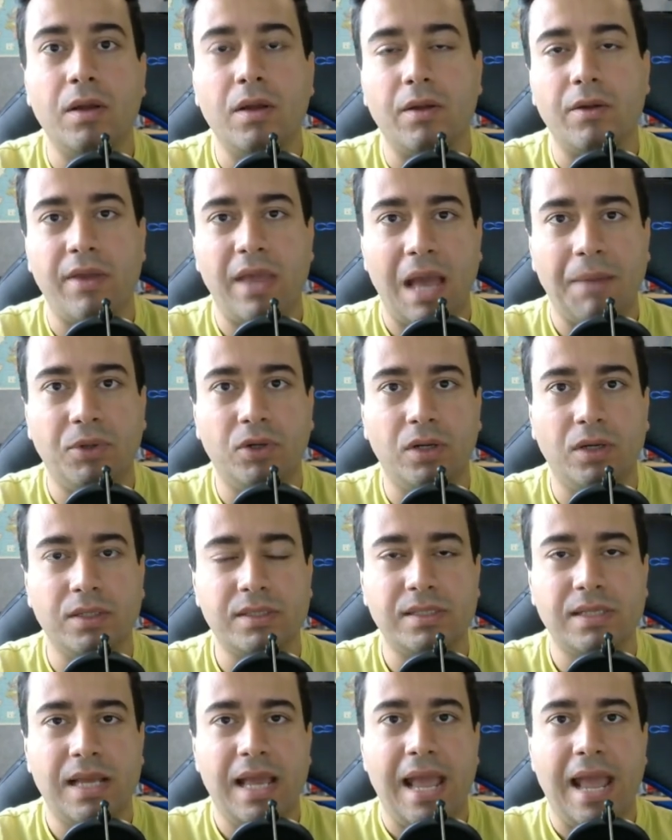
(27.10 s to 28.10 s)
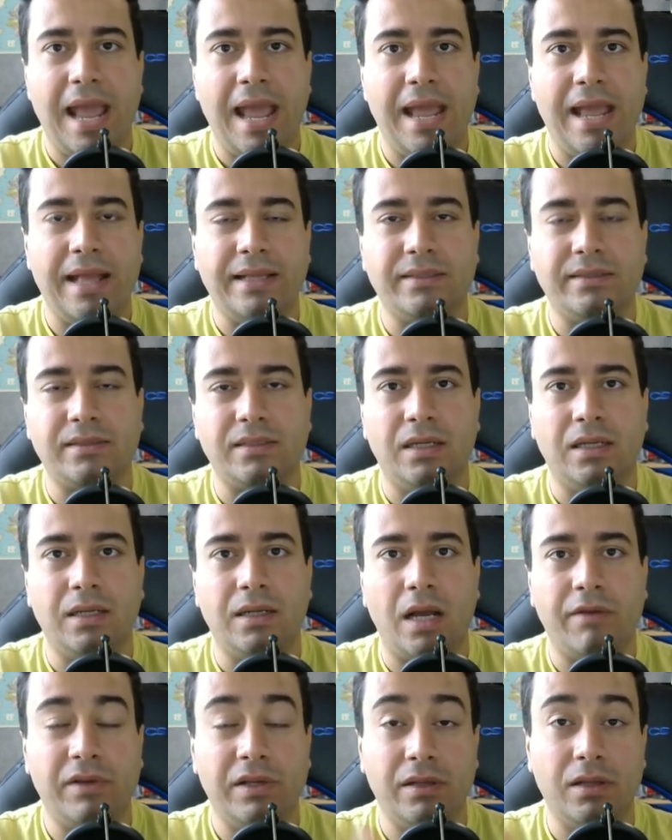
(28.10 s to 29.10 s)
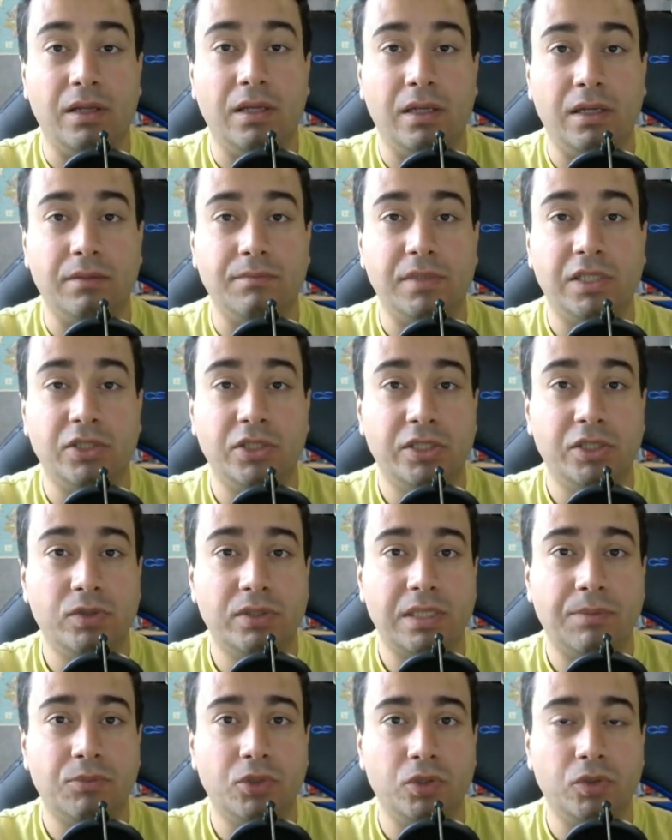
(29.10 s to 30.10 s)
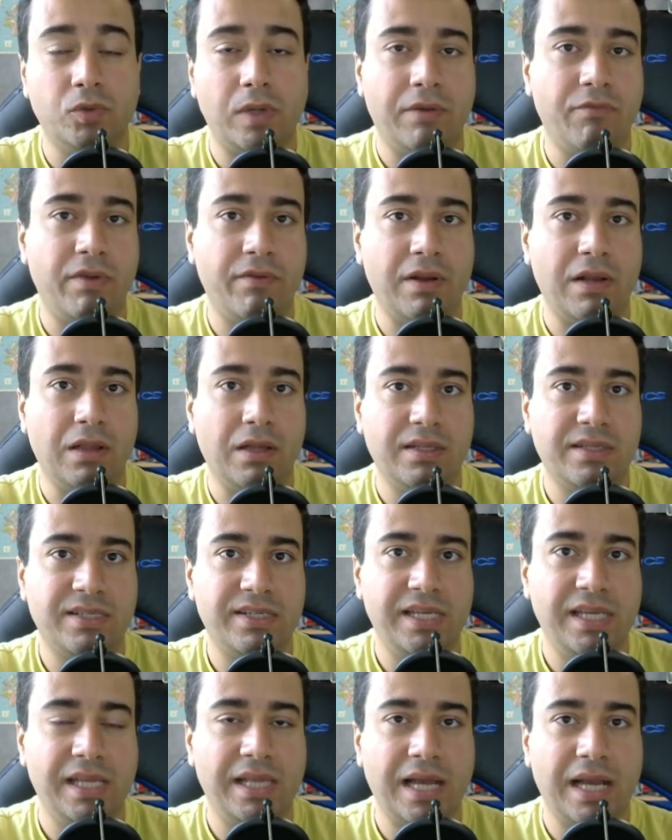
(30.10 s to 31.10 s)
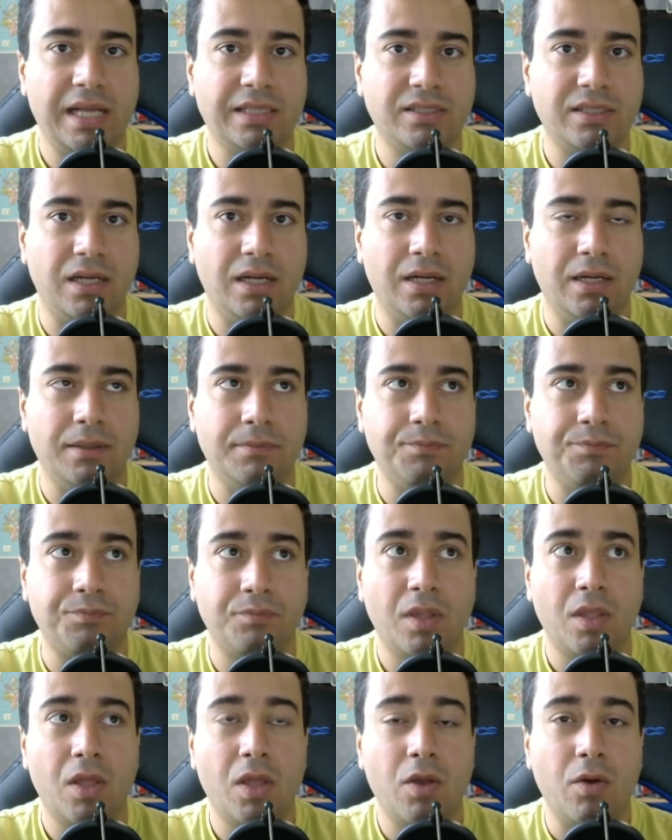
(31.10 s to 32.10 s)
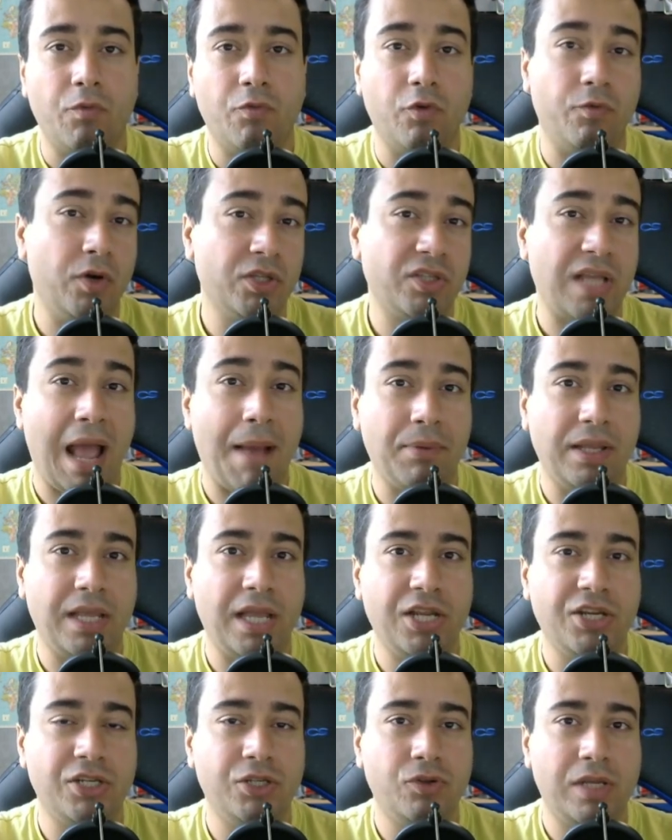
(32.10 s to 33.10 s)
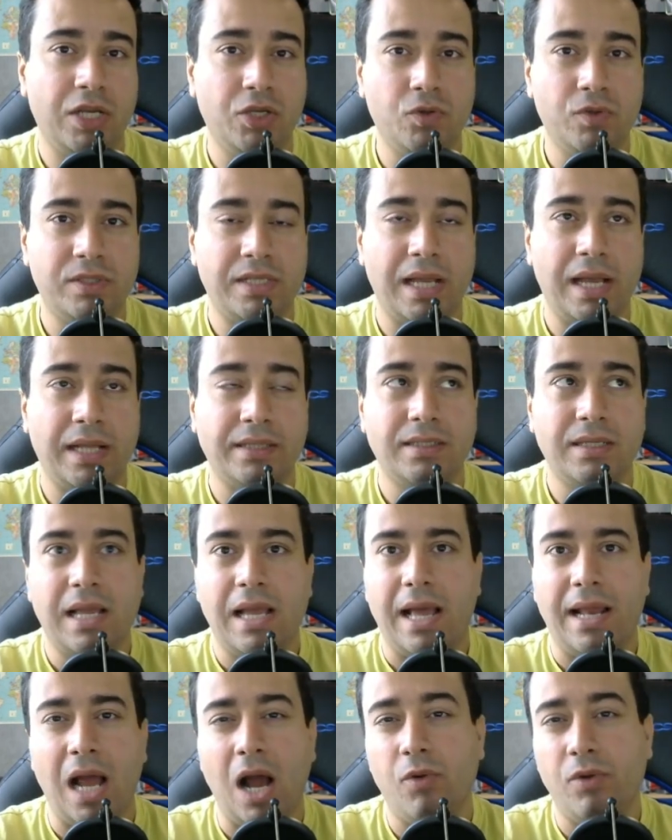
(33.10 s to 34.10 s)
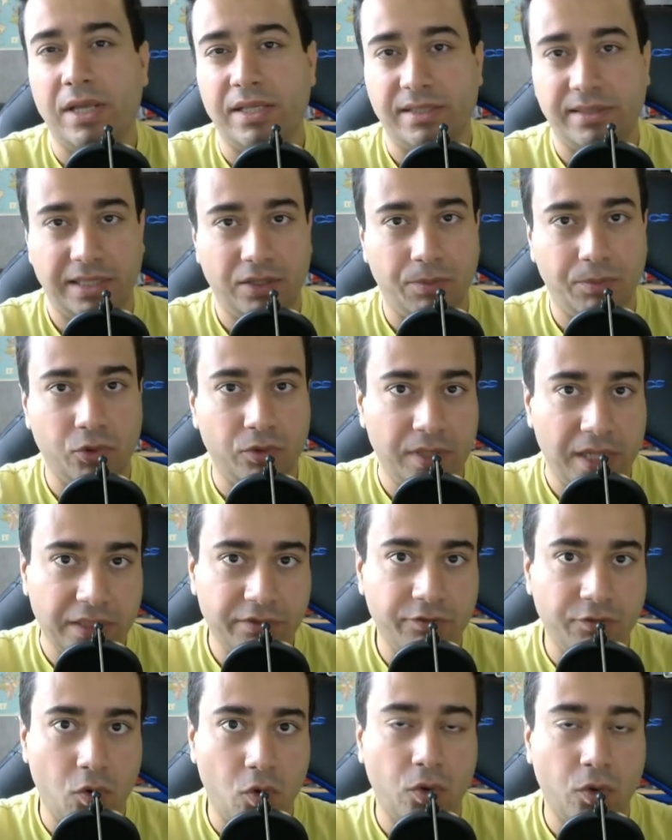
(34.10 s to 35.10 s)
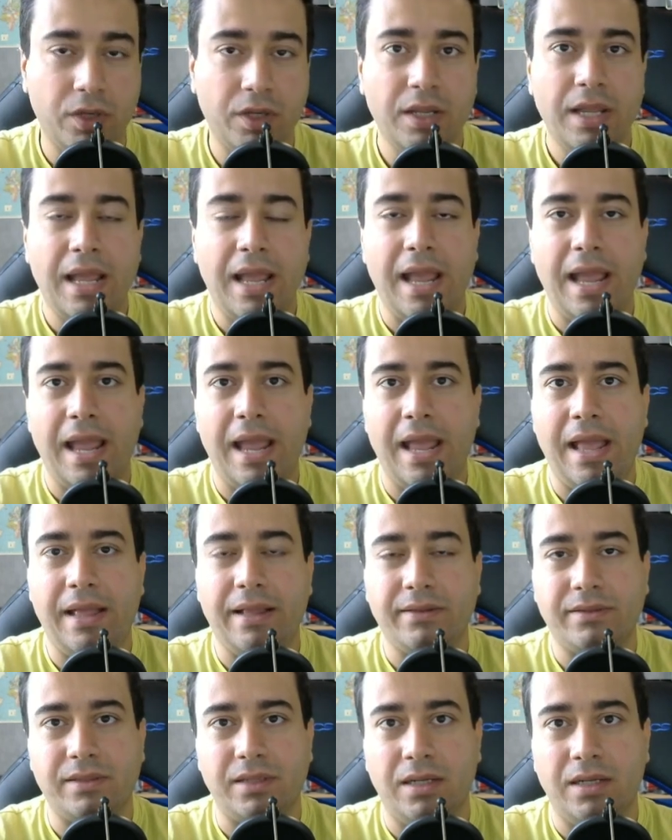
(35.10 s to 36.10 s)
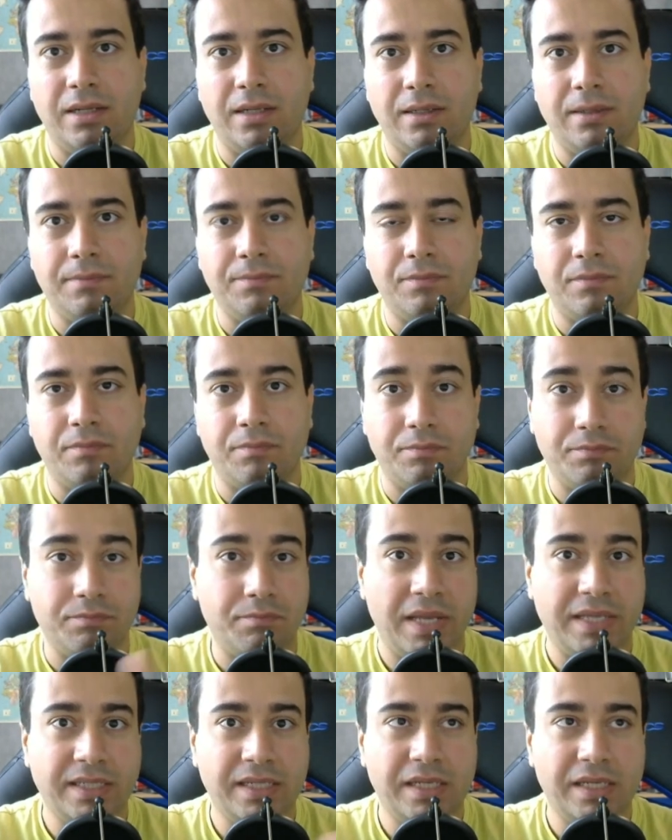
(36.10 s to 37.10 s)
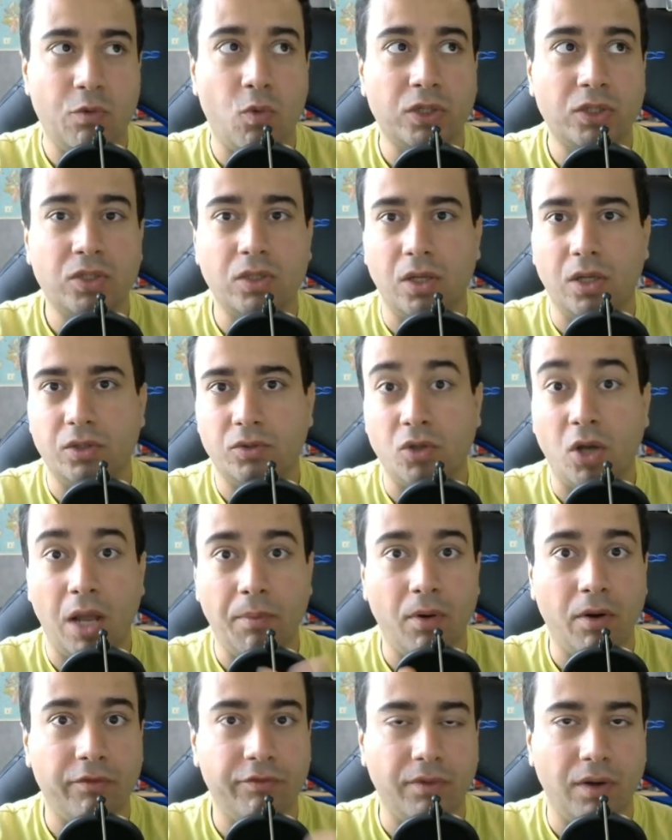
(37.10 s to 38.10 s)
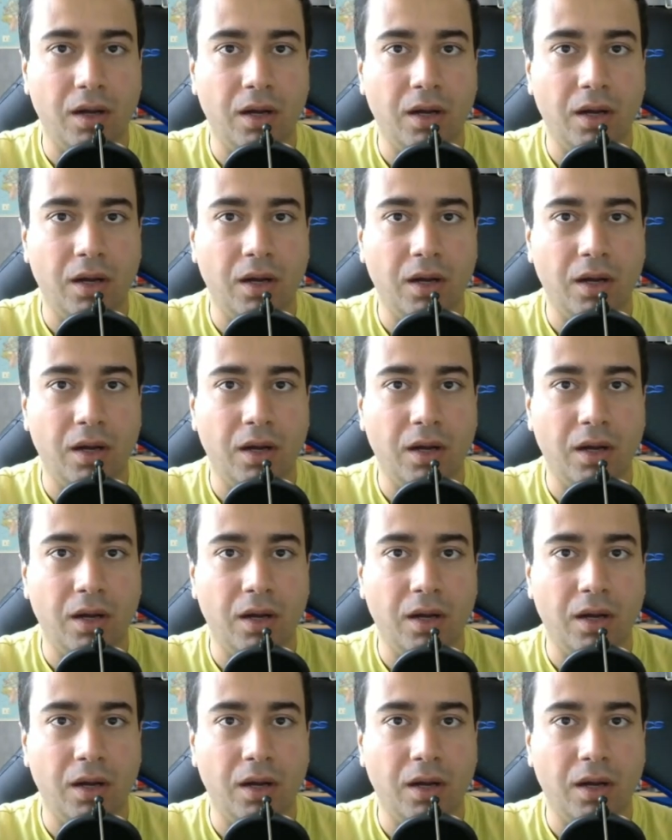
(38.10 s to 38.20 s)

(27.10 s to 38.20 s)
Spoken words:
cameras, and I will introduce them to you, and we will see that for what application you can use that, and how you can set up your network, and basically what type of